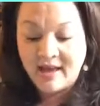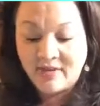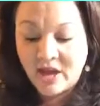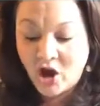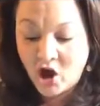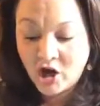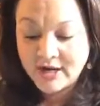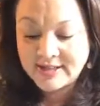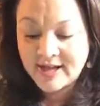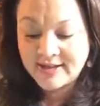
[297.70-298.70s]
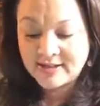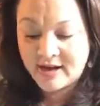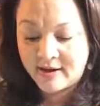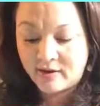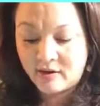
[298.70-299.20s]
and they are a
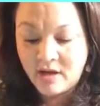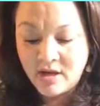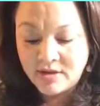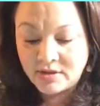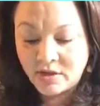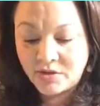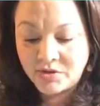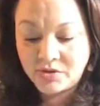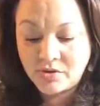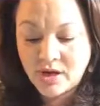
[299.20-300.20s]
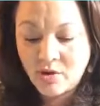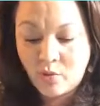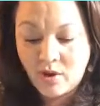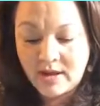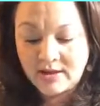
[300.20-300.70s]
textile. So you do not
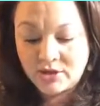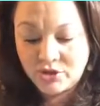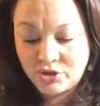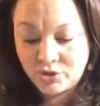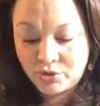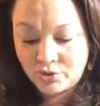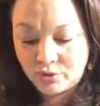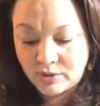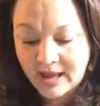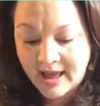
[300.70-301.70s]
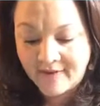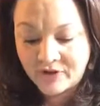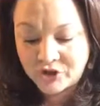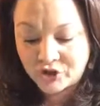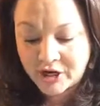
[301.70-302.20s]
want to have
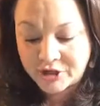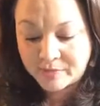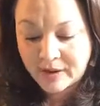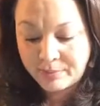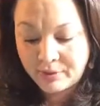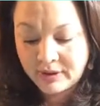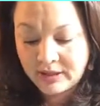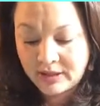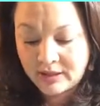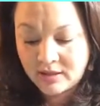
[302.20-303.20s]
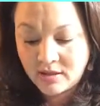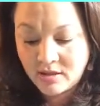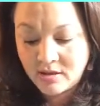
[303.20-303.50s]
it stretch by pulling it